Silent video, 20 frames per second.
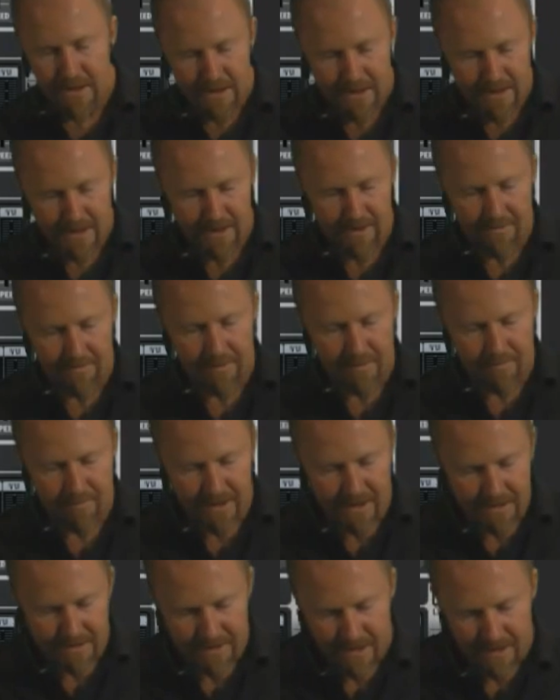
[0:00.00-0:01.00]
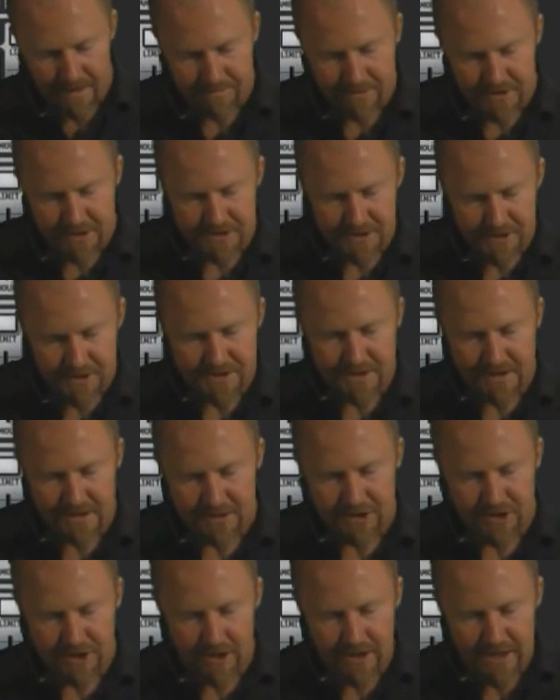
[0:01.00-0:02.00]
But I'm just going
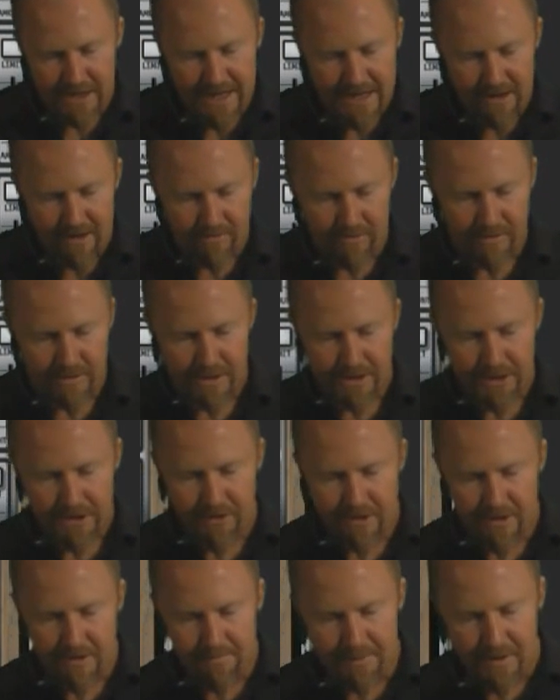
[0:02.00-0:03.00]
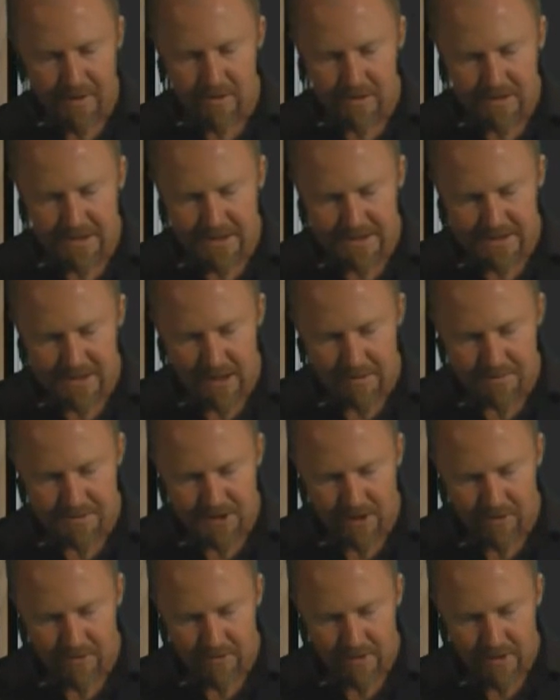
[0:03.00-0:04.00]
to show you how you can build these up.
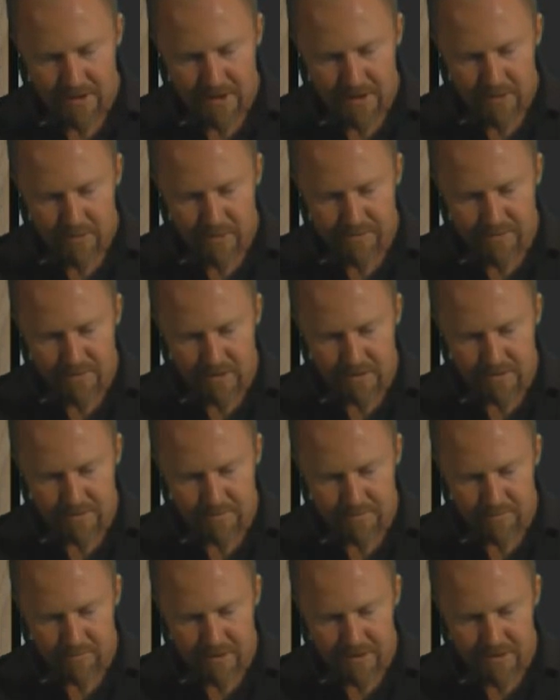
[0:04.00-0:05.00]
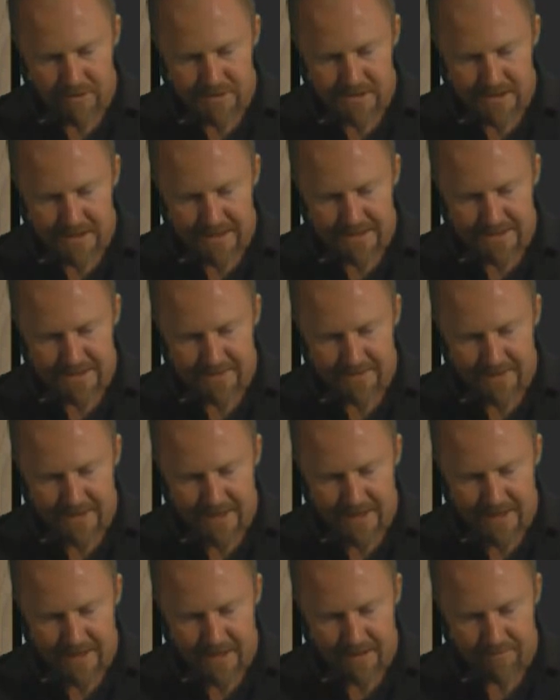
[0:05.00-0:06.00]
So we've got one oscillator there.